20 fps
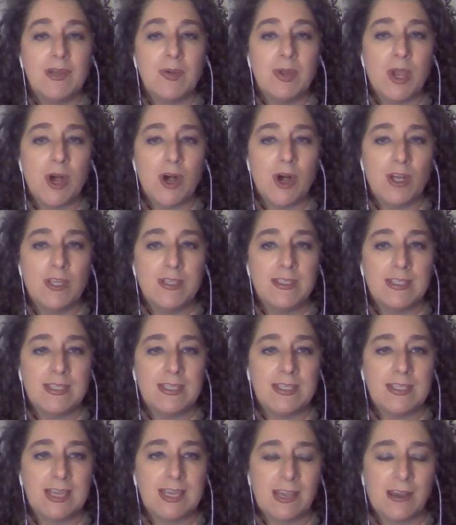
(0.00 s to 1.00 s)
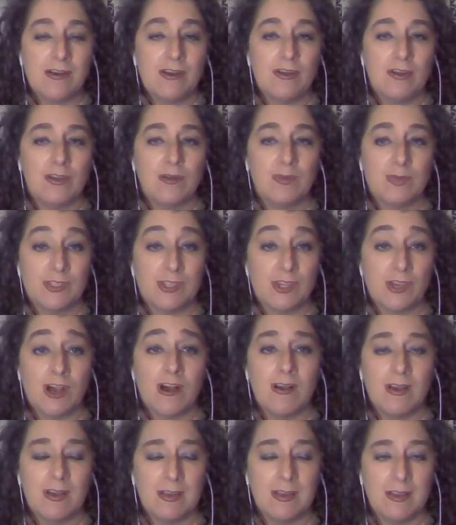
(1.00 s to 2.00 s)
we all did and counted on was
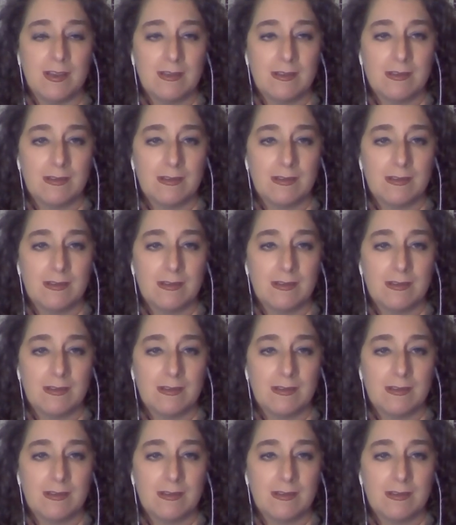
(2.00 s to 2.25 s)
gone.